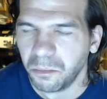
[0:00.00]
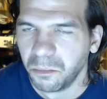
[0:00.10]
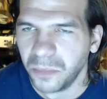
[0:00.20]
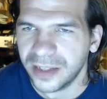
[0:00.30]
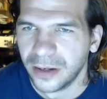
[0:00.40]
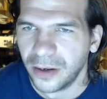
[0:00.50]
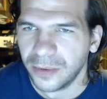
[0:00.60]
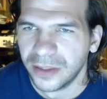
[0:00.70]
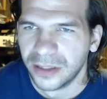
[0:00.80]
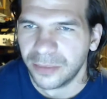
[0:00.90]
isn't
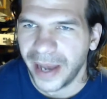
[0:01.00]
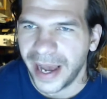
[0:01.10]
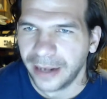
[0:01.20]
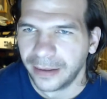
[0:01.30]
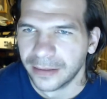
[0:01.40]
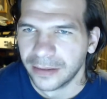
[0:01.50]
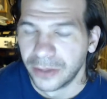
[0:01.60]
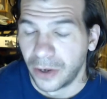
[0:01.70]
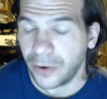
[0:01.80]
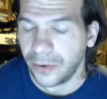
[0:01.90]
always as packed because it's
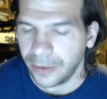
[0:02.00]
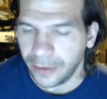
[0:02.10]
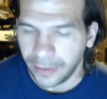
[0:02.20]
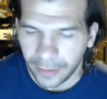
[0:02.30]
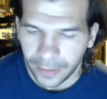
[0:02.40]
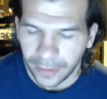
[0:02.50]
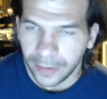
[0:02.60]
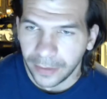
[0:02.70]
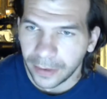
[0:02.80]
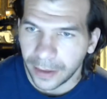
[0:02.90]
harder.
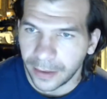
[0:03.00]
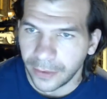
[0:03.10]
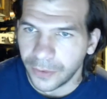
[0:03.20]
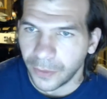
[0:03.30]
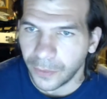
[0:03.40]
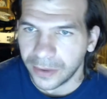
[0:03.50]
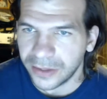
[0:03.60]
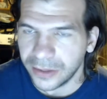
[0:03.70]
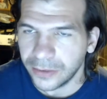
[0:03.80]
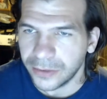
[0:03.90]
A lot of the tourists,
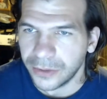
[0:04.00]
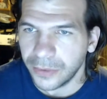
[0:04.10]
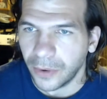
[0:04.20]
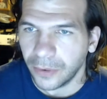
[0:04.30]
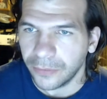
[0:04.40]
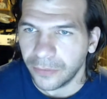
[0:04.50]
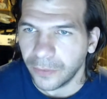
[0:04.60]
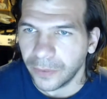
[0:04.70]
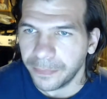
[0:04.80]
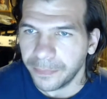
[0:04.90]
it's too hard
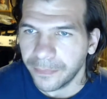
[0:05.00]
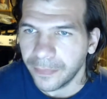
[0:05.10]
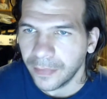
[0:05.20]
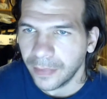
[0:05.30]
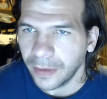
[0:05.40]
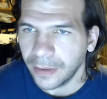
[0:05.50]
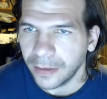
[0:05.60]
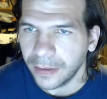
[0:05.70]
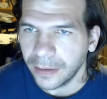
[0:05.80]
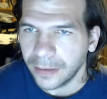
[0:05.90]
for them.
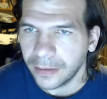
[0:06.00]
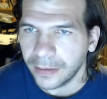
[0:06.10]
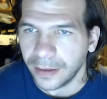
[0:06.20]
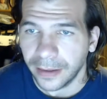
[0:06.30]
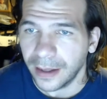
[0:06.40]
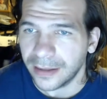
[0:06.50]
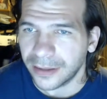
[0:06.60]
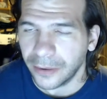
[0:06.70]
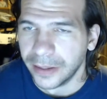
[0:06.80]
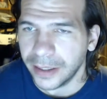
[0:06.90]
Then Less
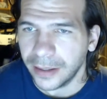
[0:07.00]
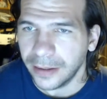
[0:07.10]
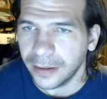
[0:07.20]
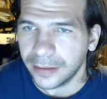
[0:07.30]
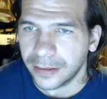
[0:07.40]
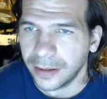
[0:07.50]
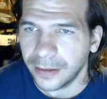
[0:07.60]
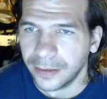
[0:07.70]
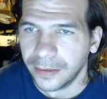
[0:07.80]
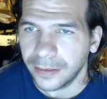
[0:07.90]
Creek, that's
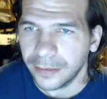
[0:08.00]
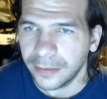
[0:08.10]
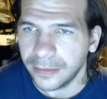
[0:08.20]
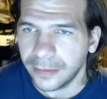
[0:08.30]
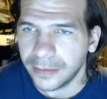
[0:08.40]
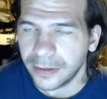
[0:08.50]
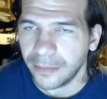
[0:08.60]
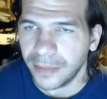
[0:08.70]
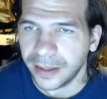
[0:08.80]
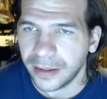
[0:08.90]
another. It's our
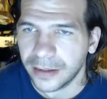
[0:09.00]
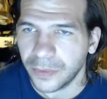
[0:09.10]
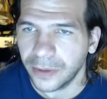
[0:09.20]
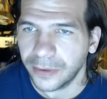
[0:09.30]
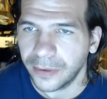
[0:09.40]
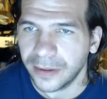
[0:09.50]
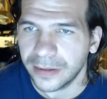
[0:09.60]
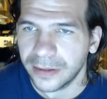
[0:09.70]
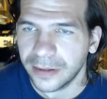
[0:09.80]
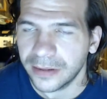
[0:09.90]
biggest
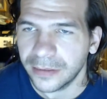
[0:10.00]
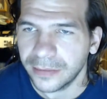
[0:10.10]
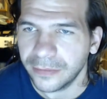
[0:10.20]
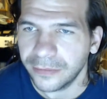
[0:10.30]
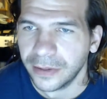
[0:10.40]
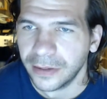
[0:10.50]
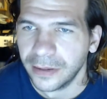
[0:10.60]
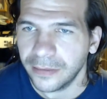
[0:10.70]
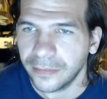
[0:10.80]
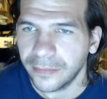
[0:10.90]
wilderness. It's fun.
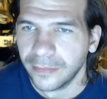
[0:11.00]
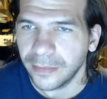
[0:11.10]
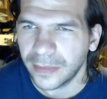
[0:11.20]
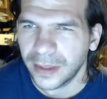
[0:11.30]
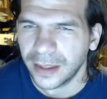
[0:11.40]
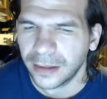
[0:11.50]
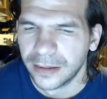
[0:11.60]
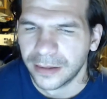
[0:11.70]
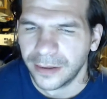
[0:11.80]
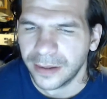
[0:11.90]
I think Less
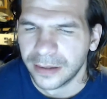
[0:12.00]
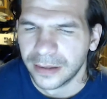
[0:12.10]
Creek is